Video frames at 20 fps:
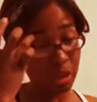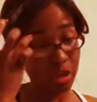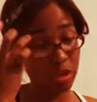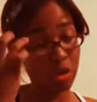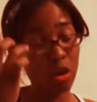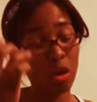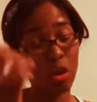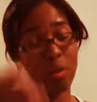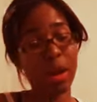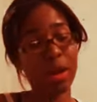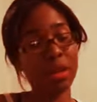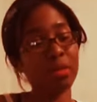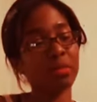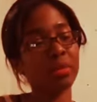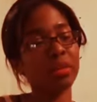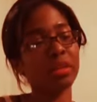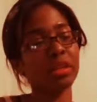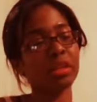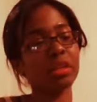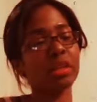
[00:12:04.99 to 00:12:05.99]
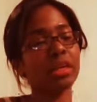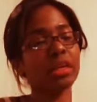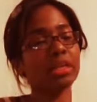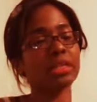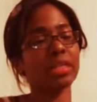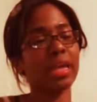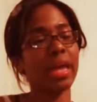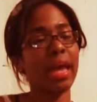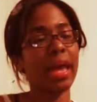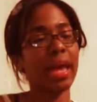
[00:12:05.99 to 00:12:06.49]
Nobody really
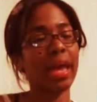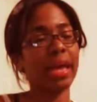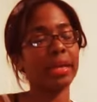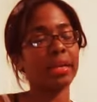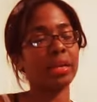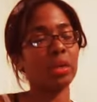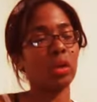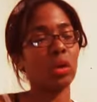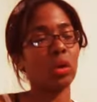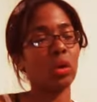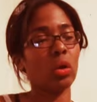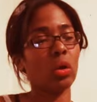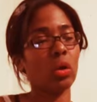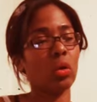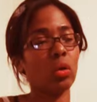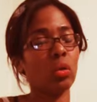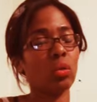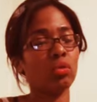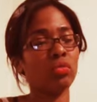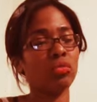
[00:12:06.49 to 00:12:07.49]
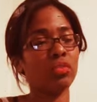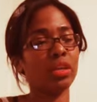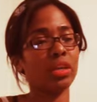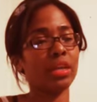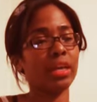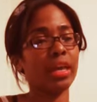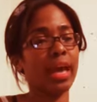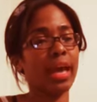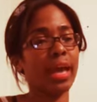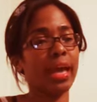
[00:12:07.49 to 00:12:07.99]
looks at
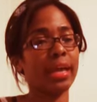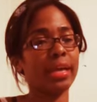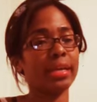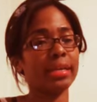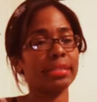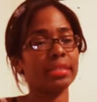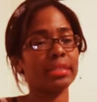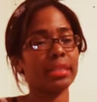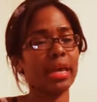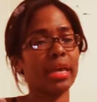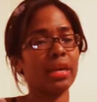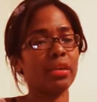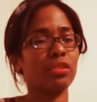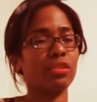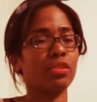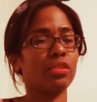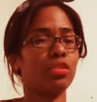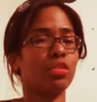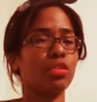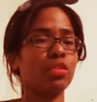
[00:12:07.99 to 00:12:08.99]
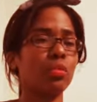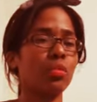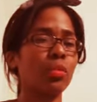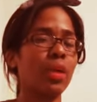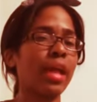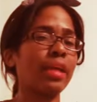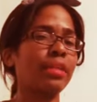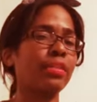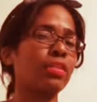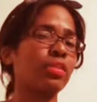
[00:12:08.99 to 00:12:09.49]
Ovi as a
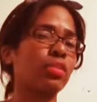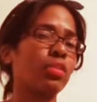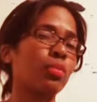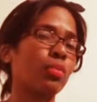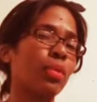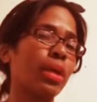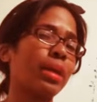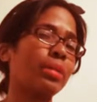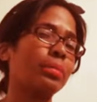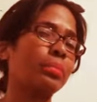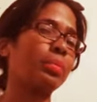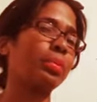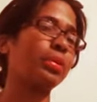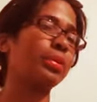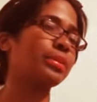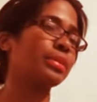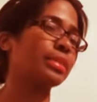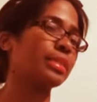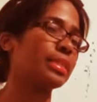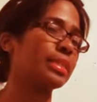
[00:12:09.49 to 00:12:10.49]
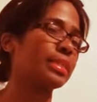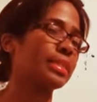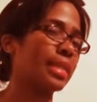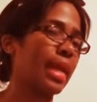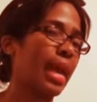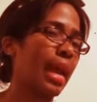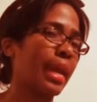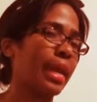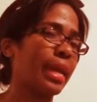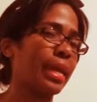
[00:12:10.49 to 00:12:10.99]
threat per
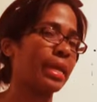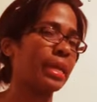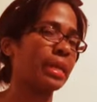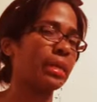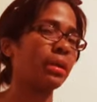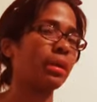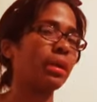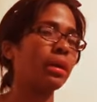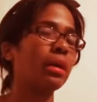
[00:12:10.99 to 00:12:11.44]
se.